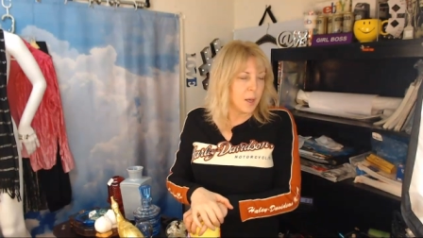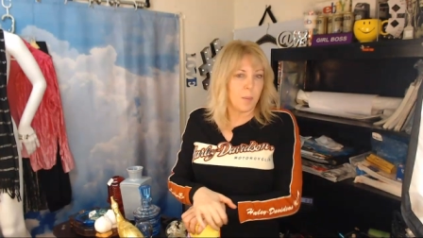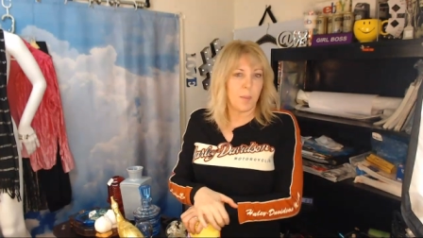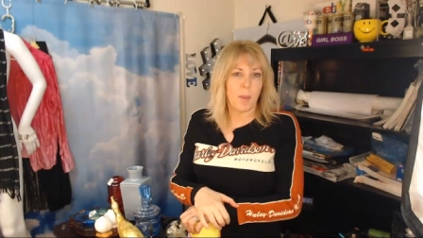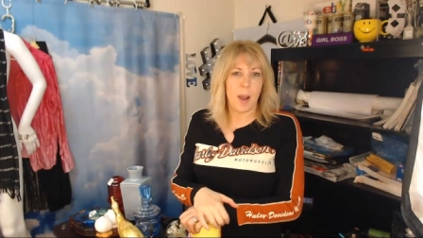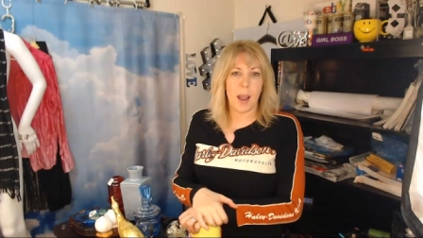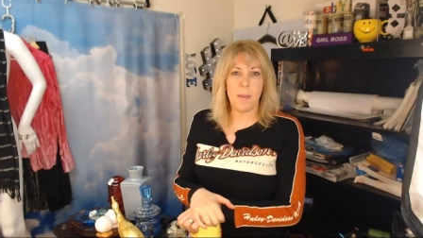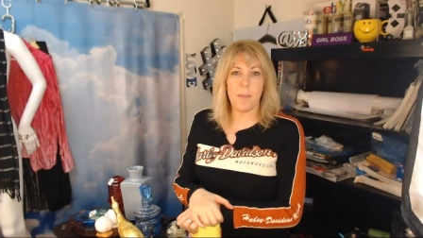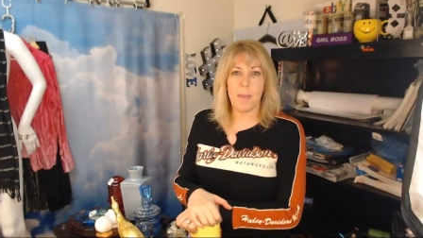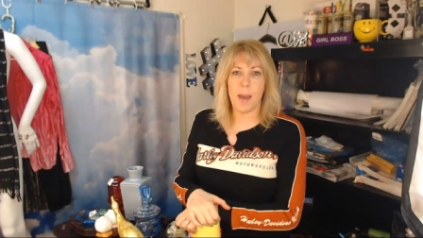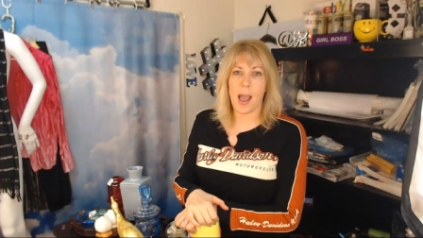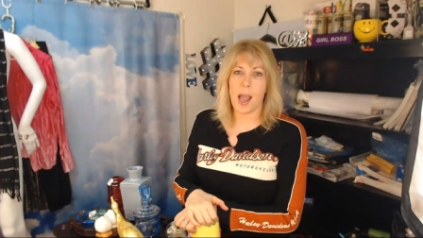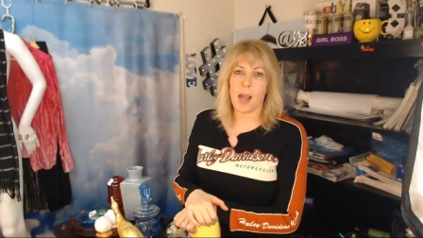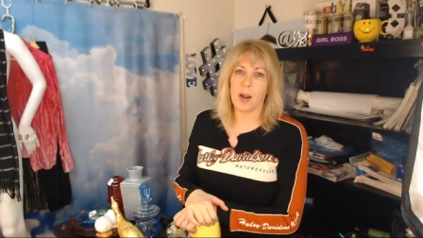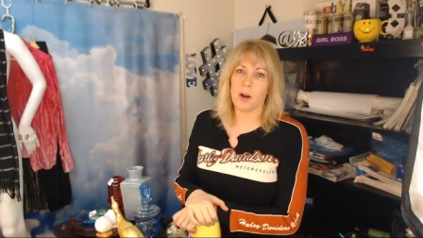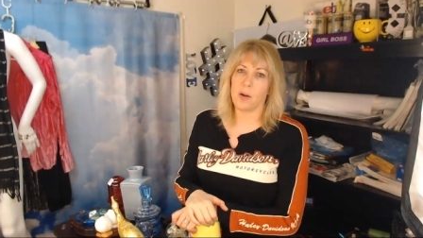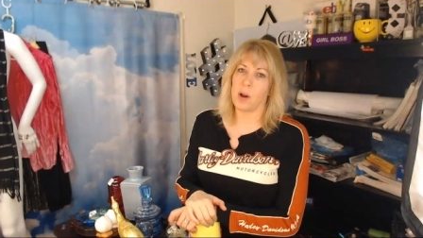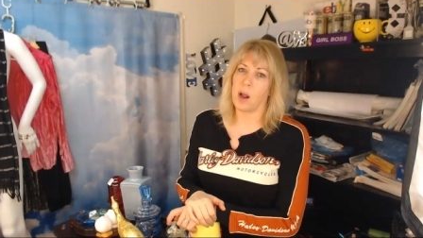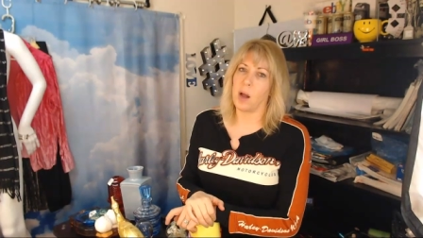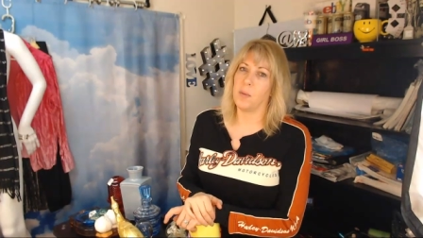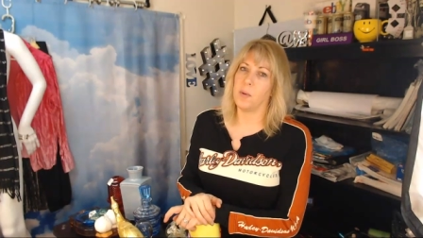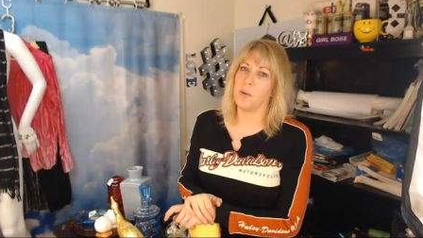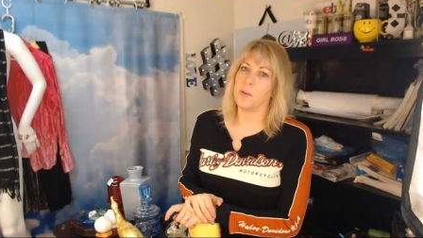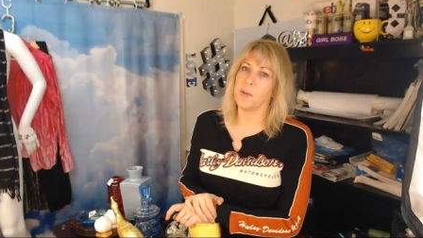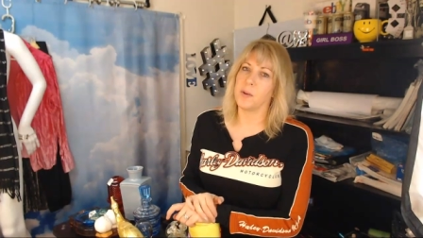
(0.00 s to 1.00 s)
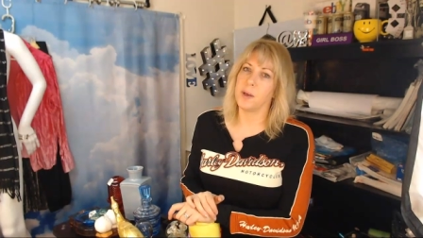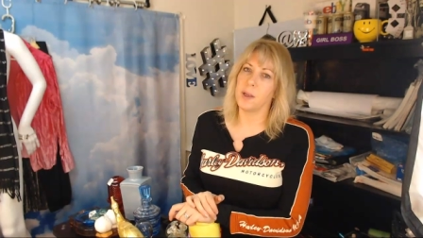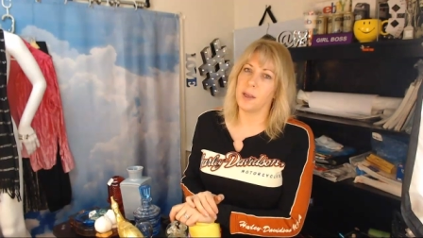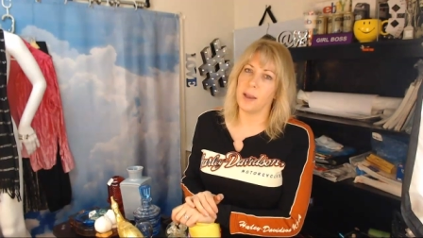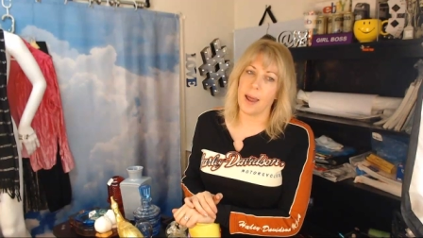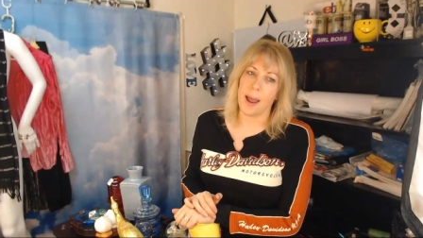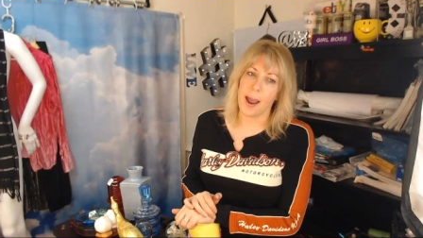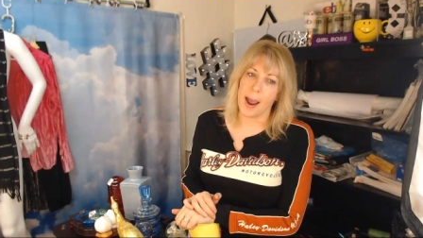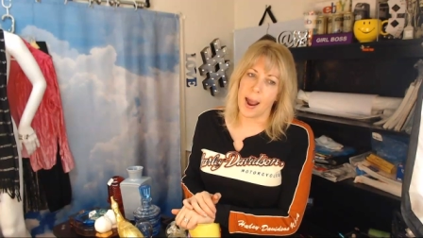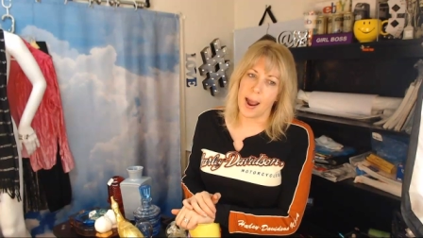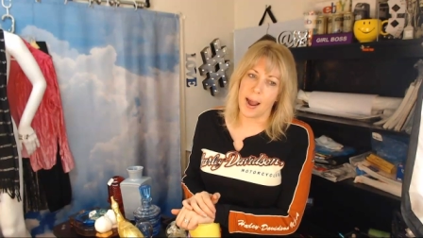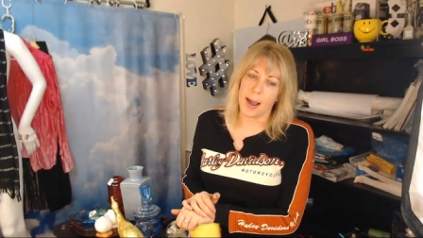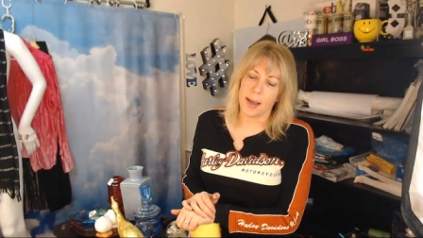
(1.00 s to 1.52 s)
my background with
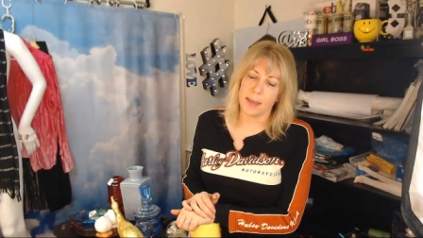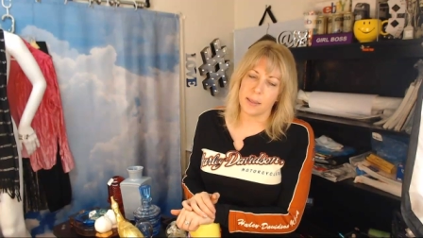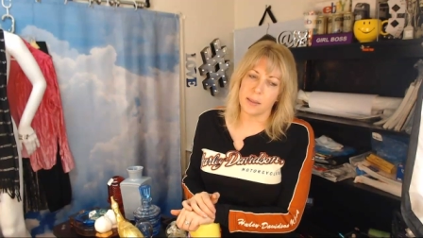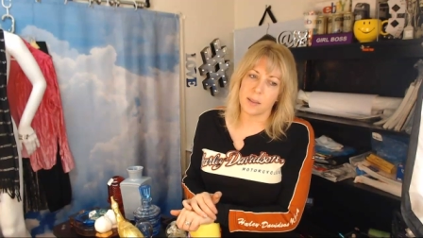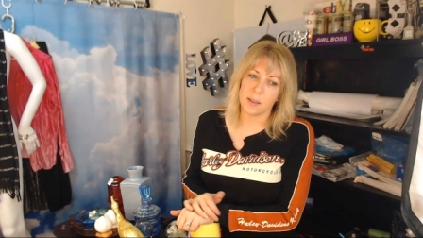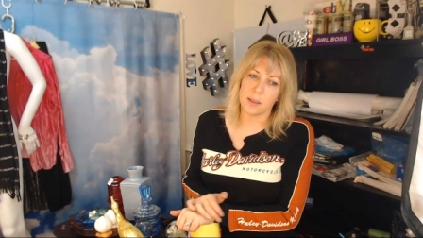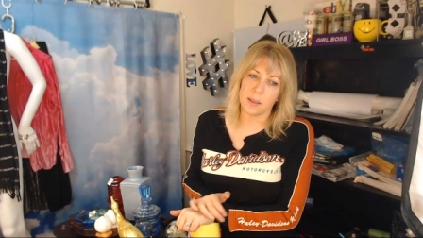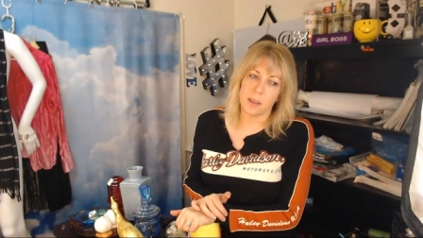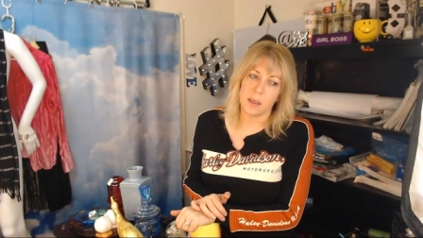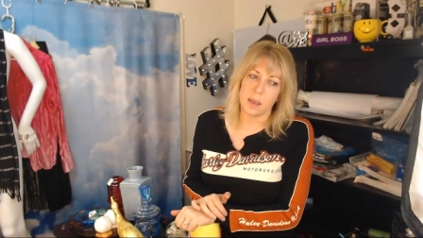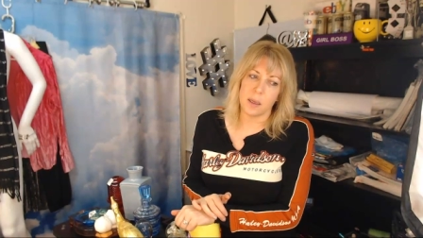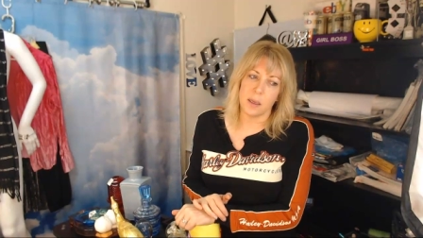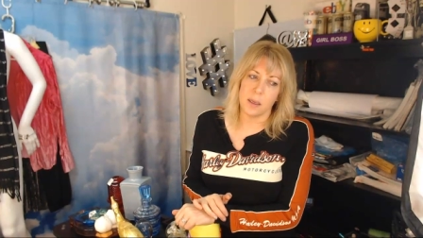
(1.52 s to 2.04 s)
glass.